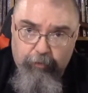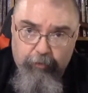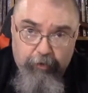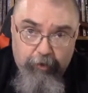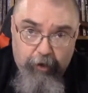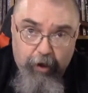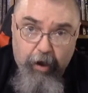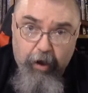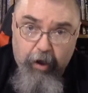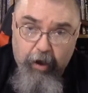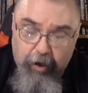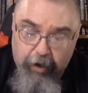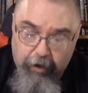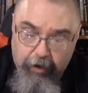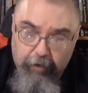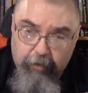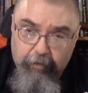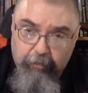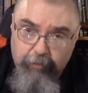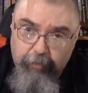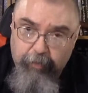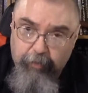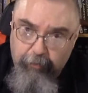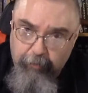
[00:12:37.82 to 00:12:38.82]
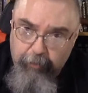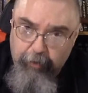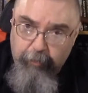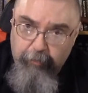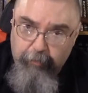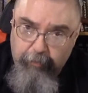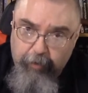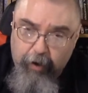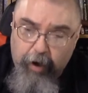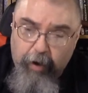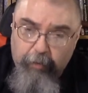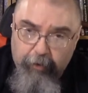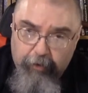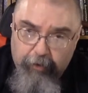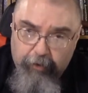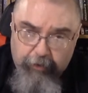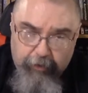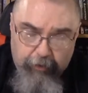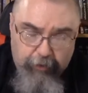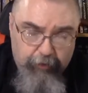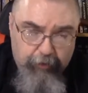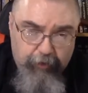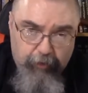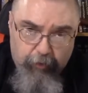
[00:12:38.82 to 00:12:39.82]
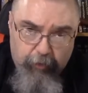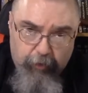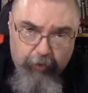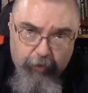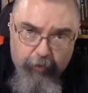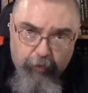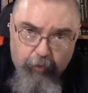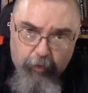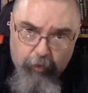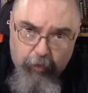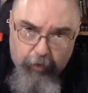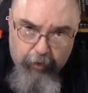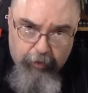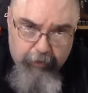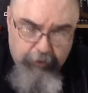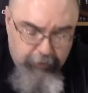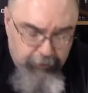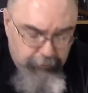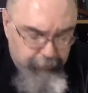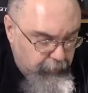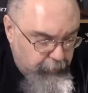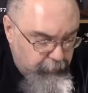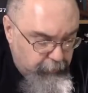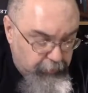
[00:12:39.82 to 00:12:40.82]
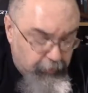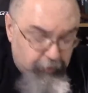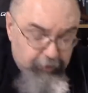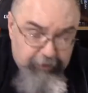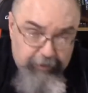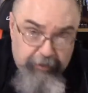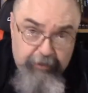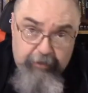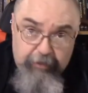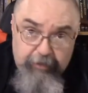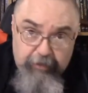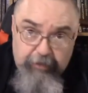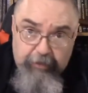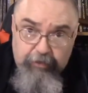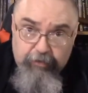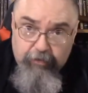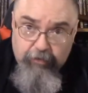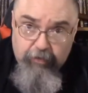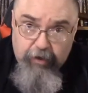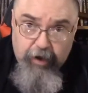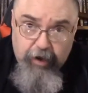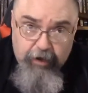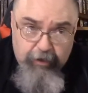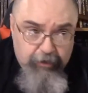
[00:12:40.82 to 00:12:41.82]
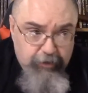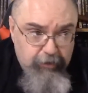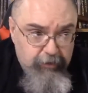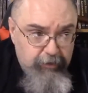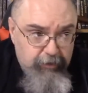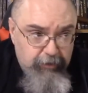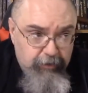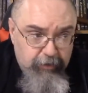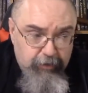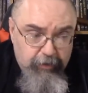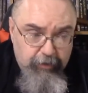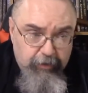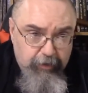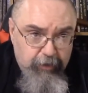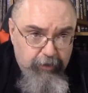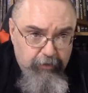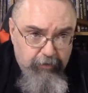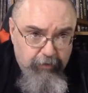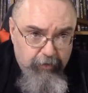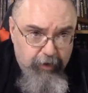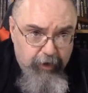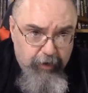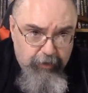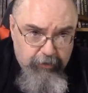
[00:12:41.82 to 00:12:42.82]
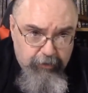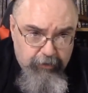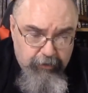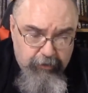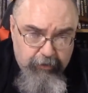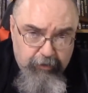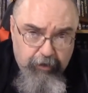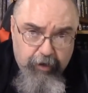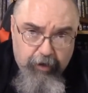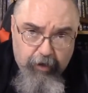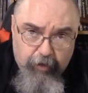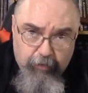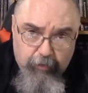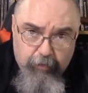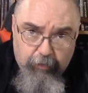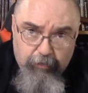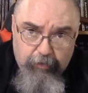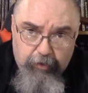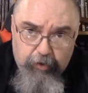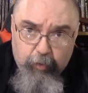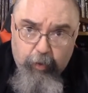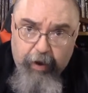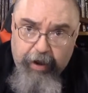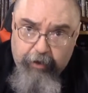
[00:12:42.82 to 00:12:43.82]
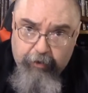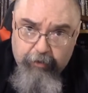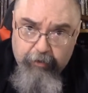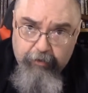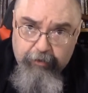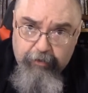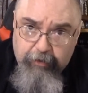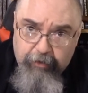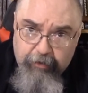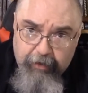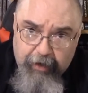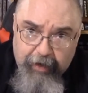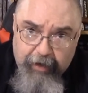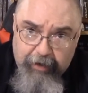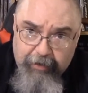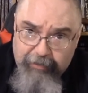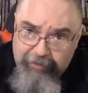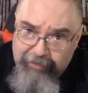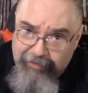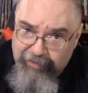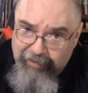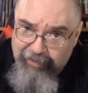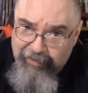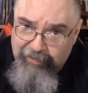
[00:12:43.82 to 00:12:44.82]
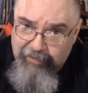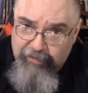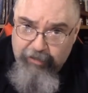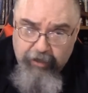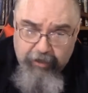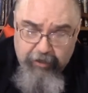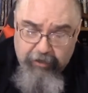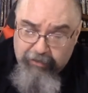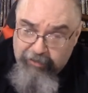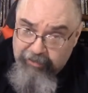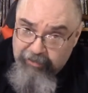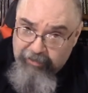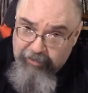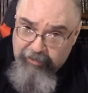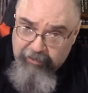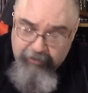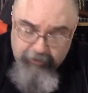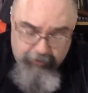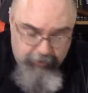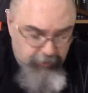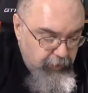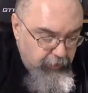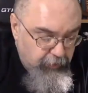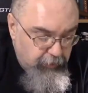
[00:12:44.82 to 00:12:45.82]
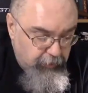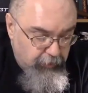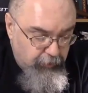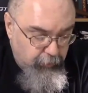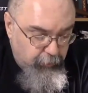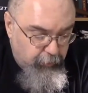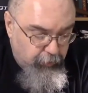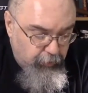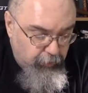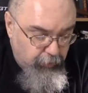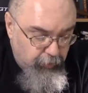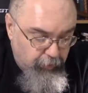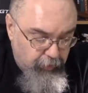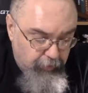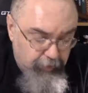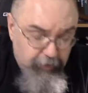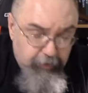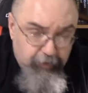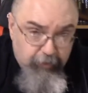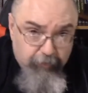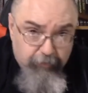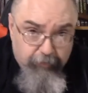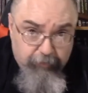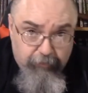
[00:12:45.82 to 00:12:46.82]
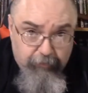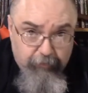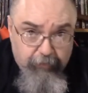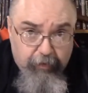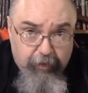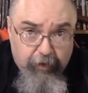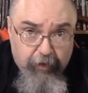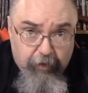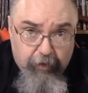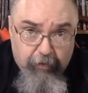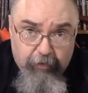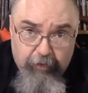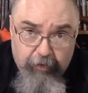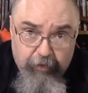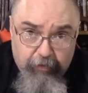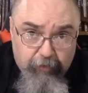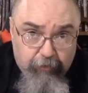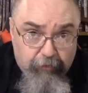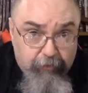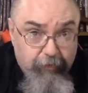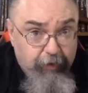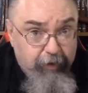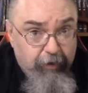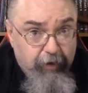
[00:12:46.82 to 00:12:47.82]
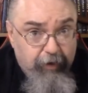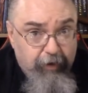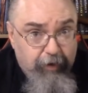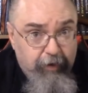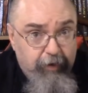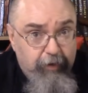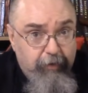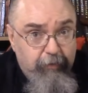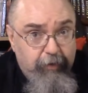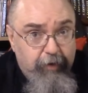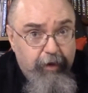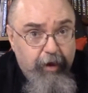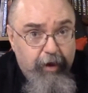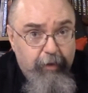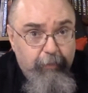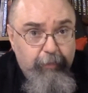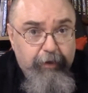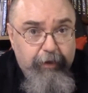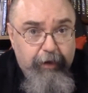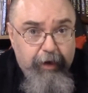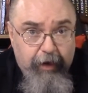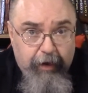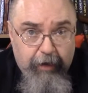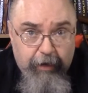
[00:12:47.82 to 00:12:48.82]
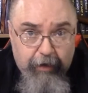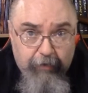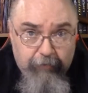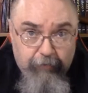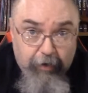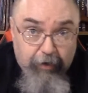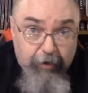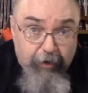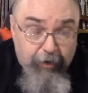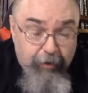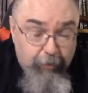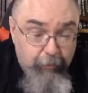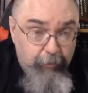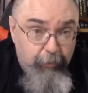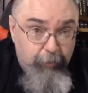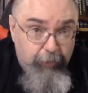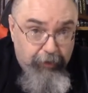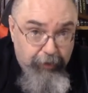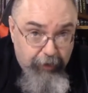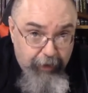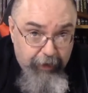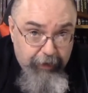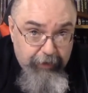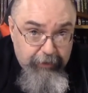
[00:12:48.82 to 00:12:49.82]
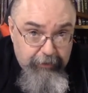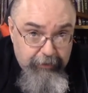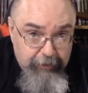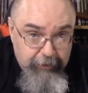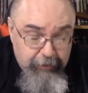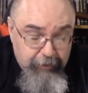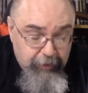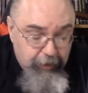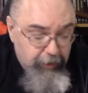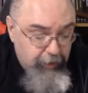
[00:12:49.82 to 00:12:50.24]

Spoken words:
don properly, to where it works. Because these are not just, you know, sweaters and such and jeans that you put on. These are very complicated, very complex